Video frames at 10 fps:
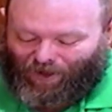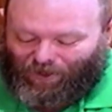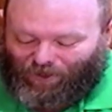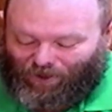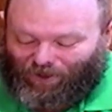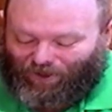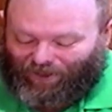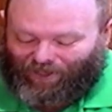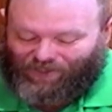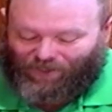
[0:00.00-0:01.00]
the
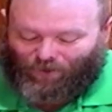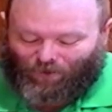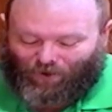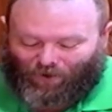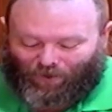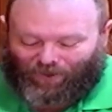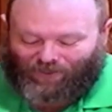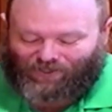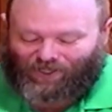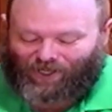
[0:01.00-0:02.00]
things that you are going to
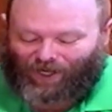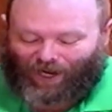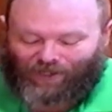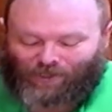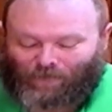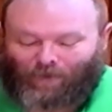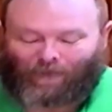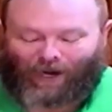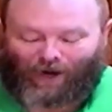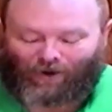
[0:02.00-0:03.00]
see, and to
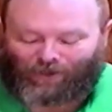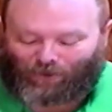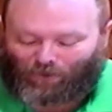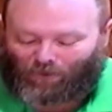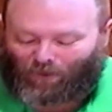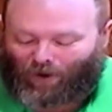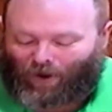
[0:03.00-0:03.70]
prepare you